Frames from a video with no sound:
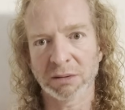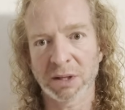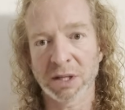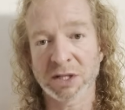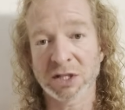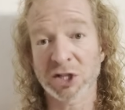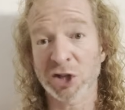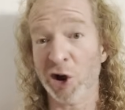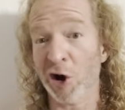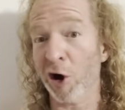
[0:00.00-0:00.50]

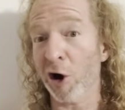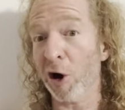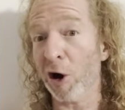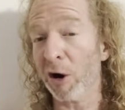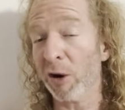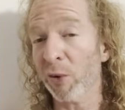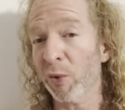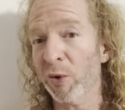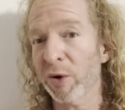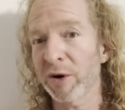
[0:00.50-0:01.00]
It's the
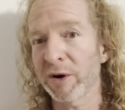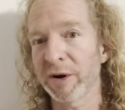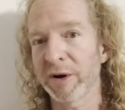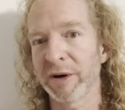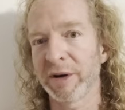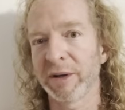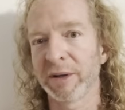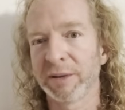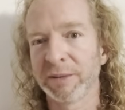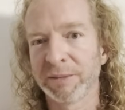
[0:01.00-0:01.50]
R
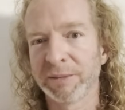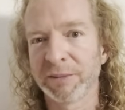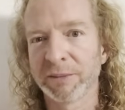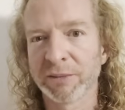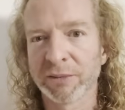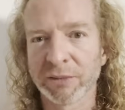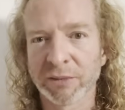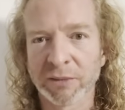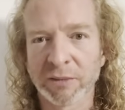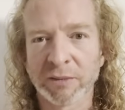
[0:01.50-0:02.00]
word,
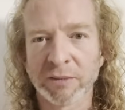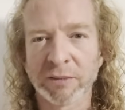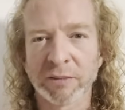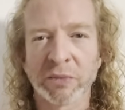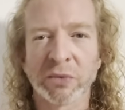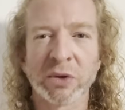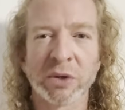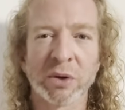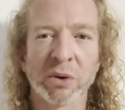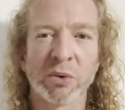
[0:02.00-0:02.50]

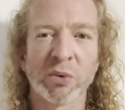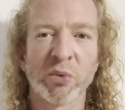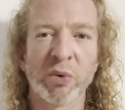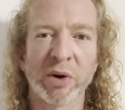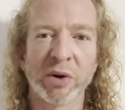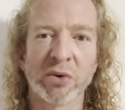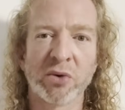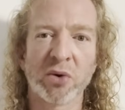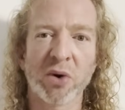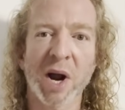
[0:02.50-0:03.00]

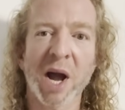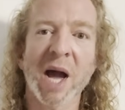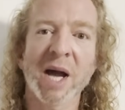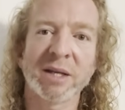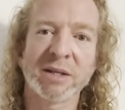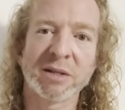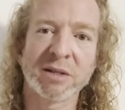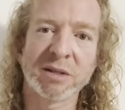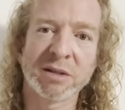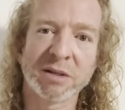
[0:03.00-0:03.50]

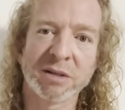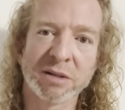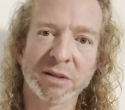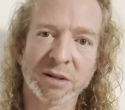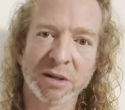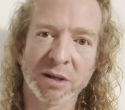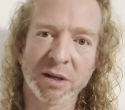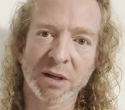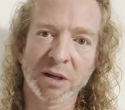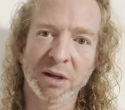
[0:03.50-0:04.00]
regrets.
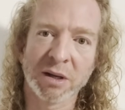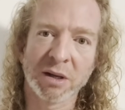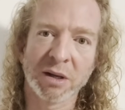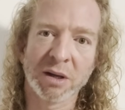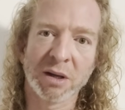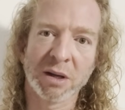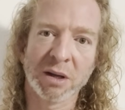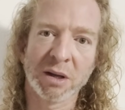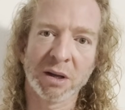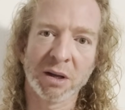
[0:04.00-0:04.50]

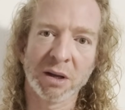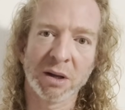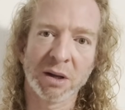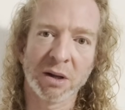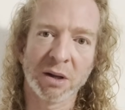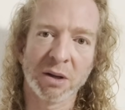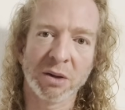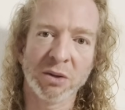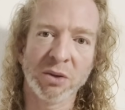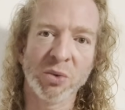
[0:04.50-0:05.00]

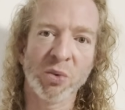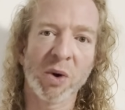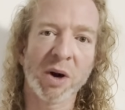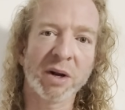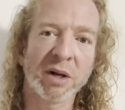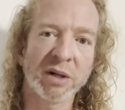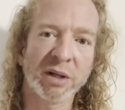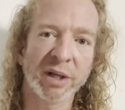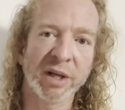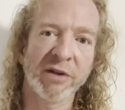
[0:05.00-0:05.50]
You want
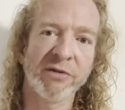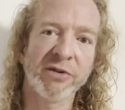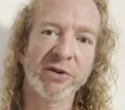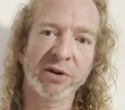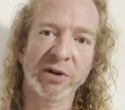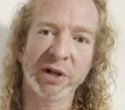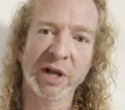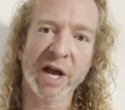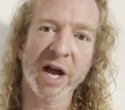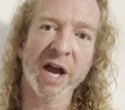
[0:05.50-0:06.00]
to live
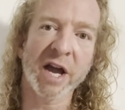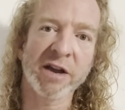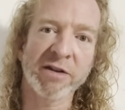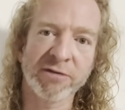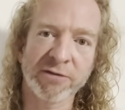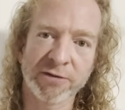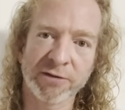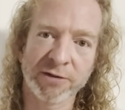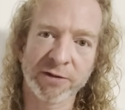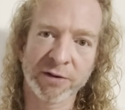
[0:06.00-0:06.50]
your
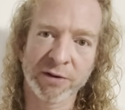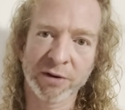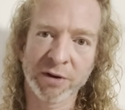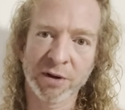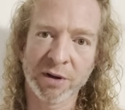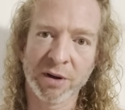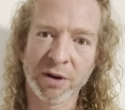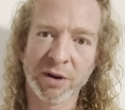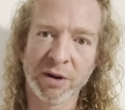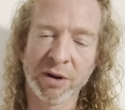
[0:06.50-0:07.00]
life
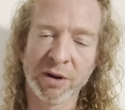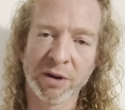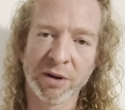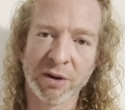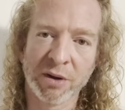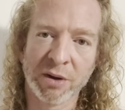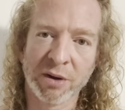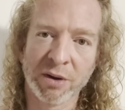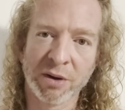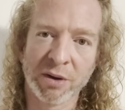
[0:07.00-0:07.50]

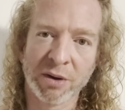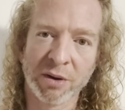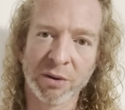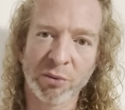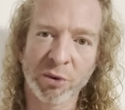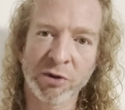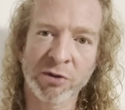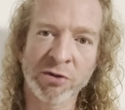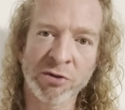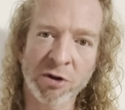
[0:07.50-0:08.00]

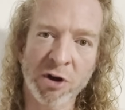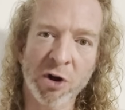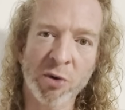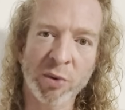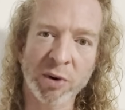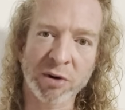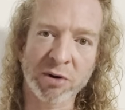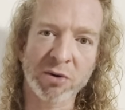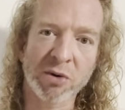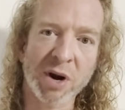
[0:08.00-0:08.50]
with no
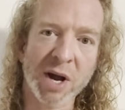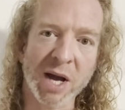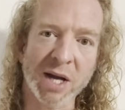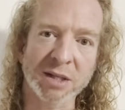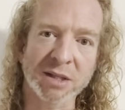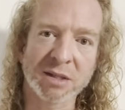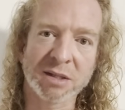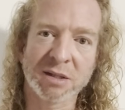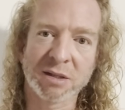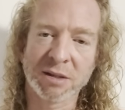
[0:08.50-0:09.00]

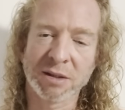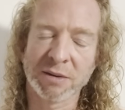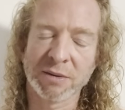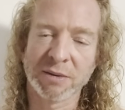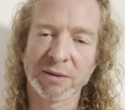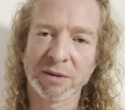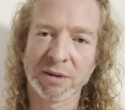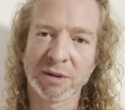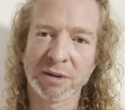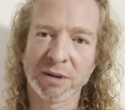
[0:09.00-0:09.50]
regrets.
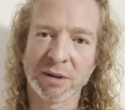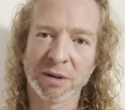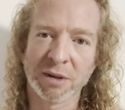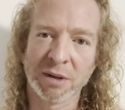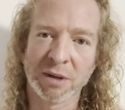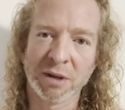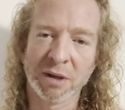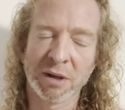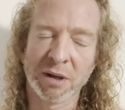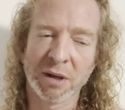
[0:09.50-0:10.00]

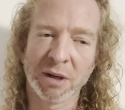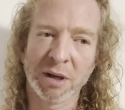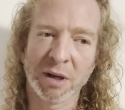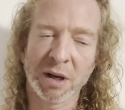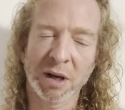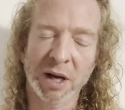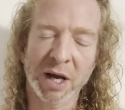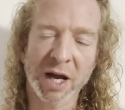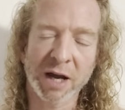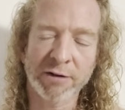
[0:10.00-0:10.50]

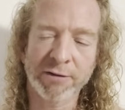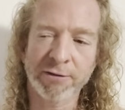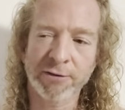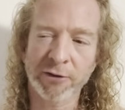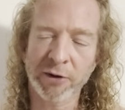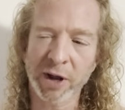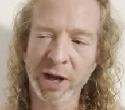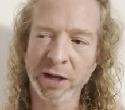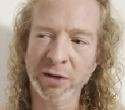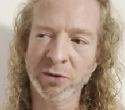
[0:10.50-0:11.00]
I had a
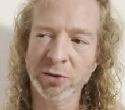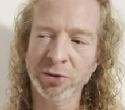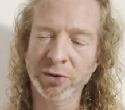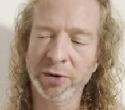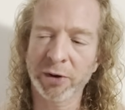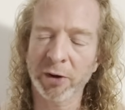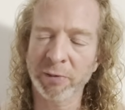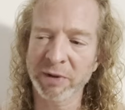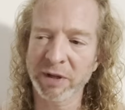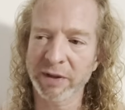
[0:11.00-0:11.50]
friend who
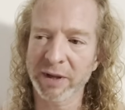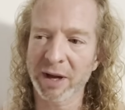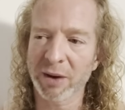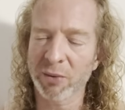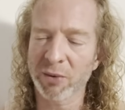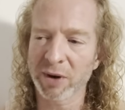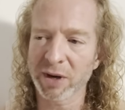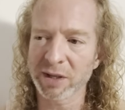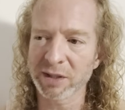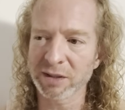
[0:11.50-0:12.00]
told me that
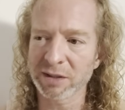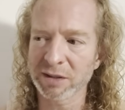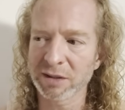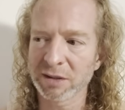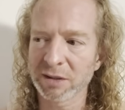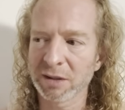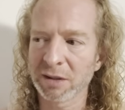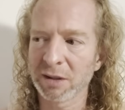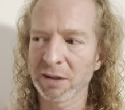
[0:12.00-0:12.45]
once,